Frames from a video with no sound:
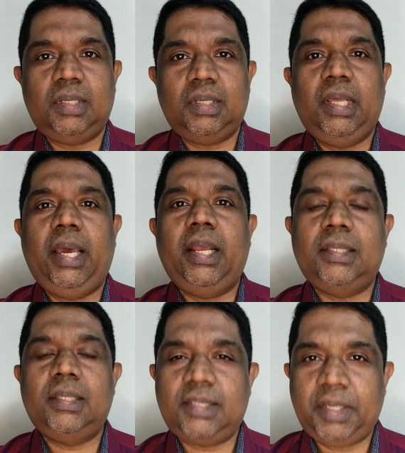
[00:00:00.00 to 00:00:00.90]
And at the
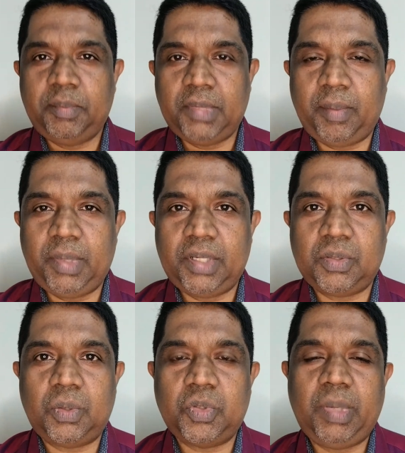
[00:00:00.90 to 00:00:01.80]
same time, it has
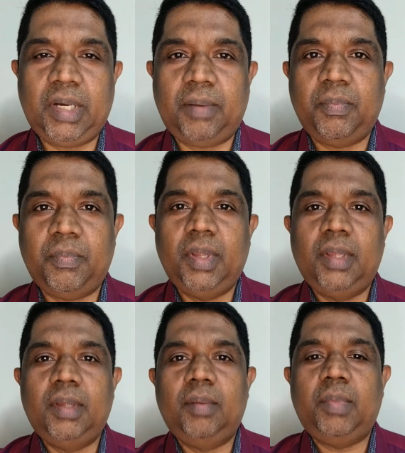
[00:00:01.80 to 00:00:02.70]
also become
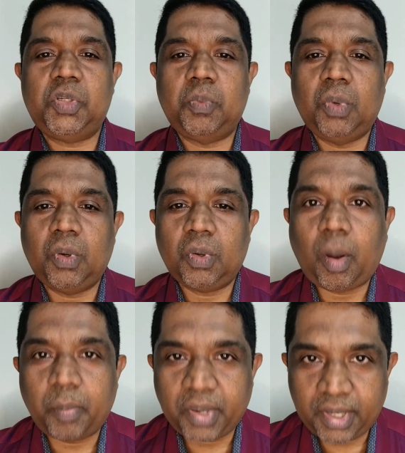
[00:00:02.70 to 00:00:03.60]
much more
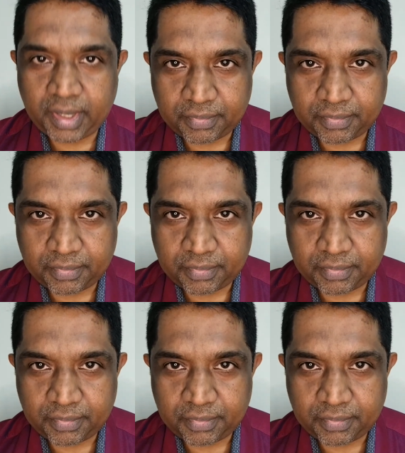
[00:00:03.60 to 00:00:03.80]
competitive.